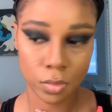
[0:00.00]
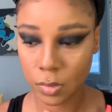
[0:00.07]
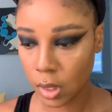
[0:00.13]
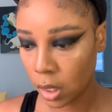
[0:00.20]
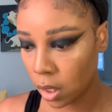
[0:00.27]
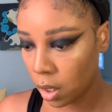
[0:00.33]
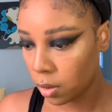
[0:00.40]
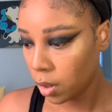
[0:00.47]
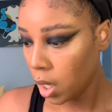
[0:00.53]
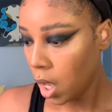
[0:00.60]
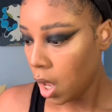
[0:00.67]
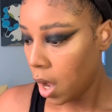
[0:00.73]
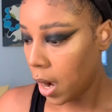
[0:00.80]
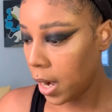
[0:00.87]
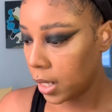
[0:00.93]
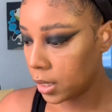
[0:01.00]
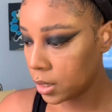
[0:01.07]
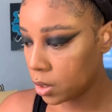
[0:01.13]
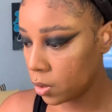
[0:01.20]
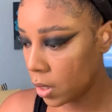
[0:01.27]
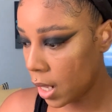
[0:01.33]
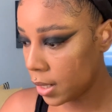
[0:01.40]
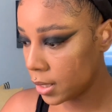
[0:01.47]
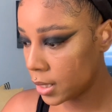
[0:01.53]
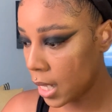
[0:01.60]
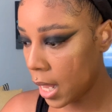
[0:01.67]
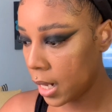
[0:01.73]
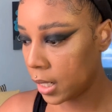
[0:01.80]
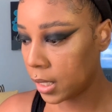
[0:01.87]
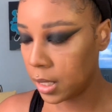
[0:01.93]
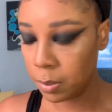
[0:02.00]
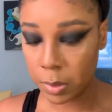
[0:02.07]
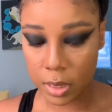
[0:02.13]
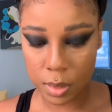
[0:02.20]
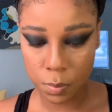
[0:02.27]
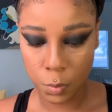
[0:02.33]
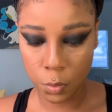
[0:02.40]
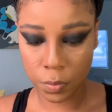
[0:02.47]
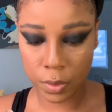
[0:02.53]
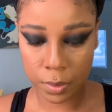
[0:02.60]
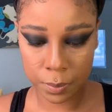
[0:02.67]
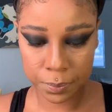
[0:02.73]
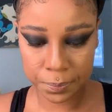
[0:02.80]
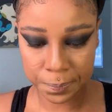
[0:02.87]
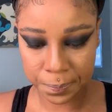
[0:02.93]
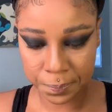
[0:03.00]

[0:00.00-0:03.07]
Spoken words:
There you go. All right, let's do the other side and keep this moving.